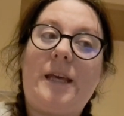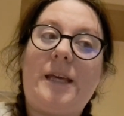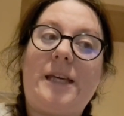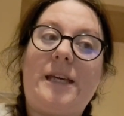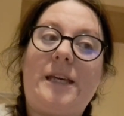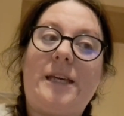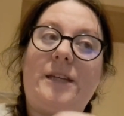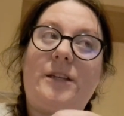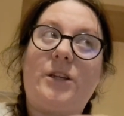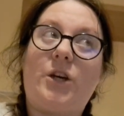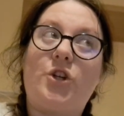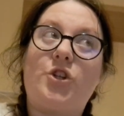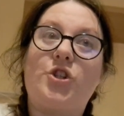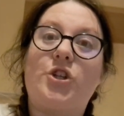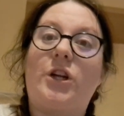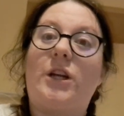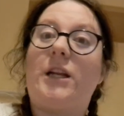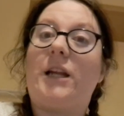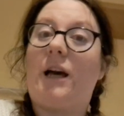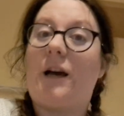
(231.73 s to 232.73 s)
in
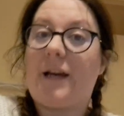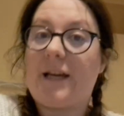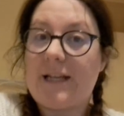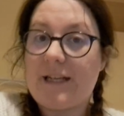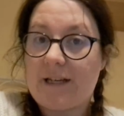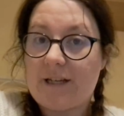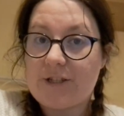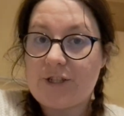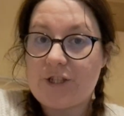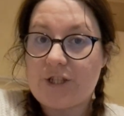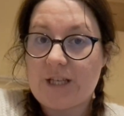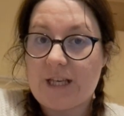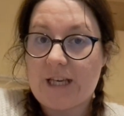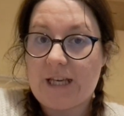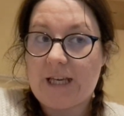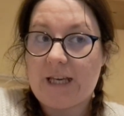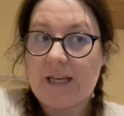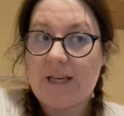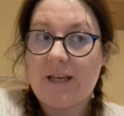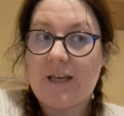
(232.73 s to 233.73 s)
July last
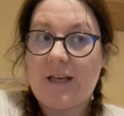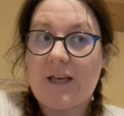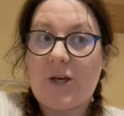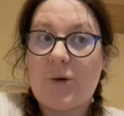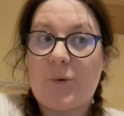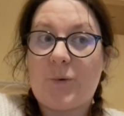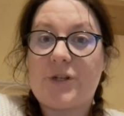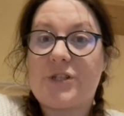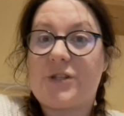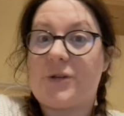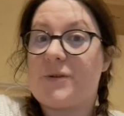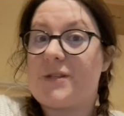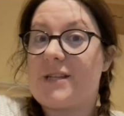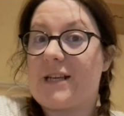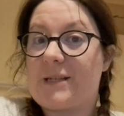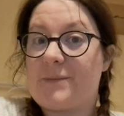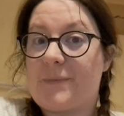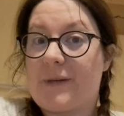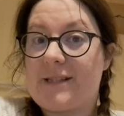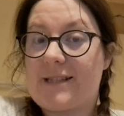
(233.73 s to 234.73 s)
year, so
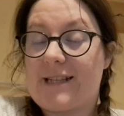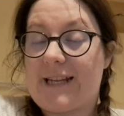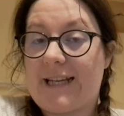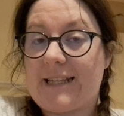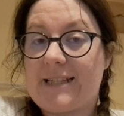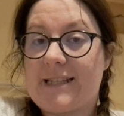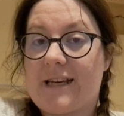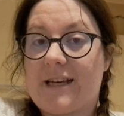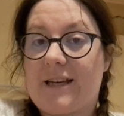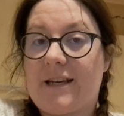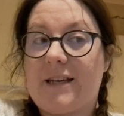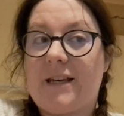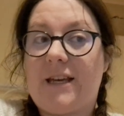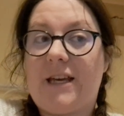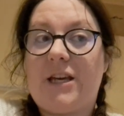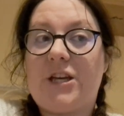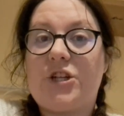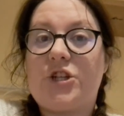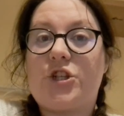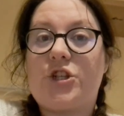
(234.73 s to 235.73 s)
6 months later,
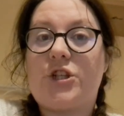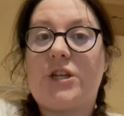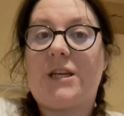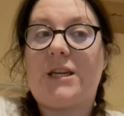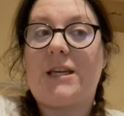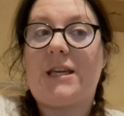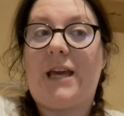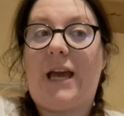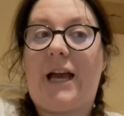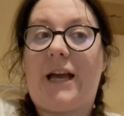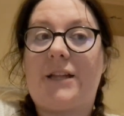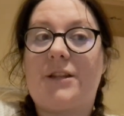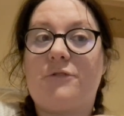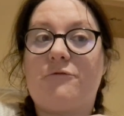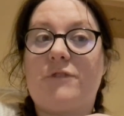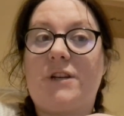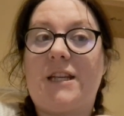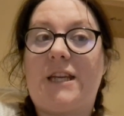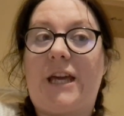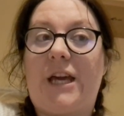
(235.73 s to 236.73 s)
she had
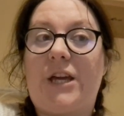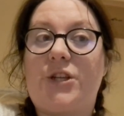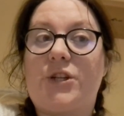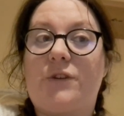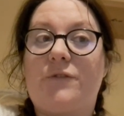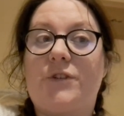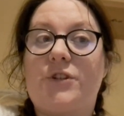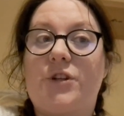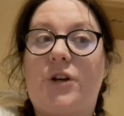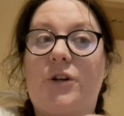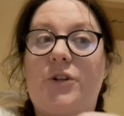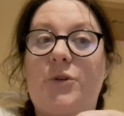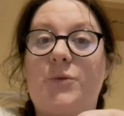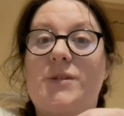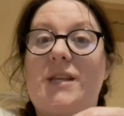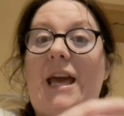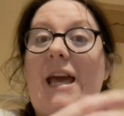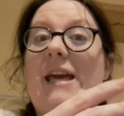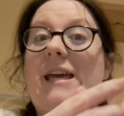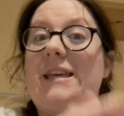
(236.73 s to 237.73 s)
the reading age of a child who
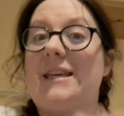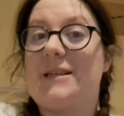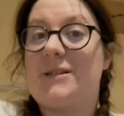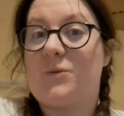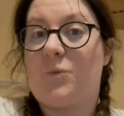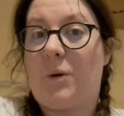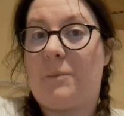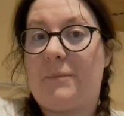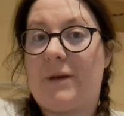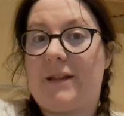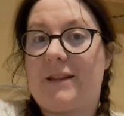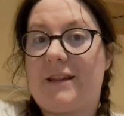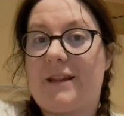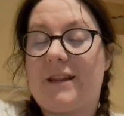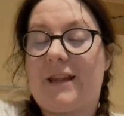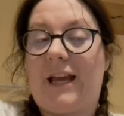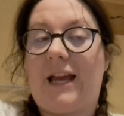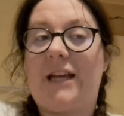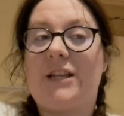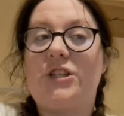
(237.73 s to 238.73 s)
was 8 years, 1 month.
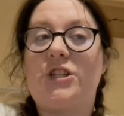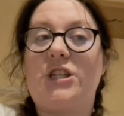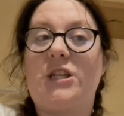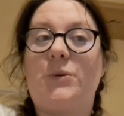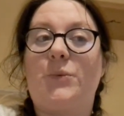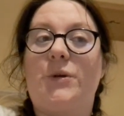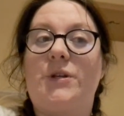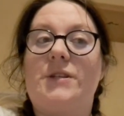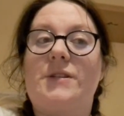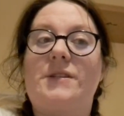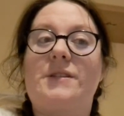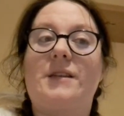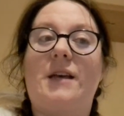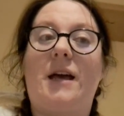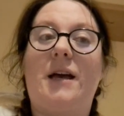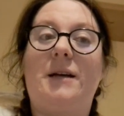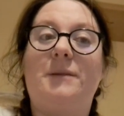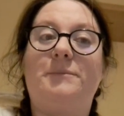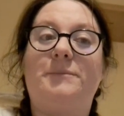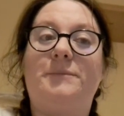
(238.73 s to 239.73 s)
And she was
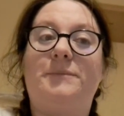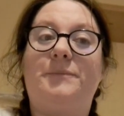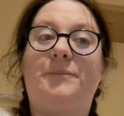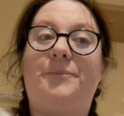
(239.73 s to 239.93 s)
9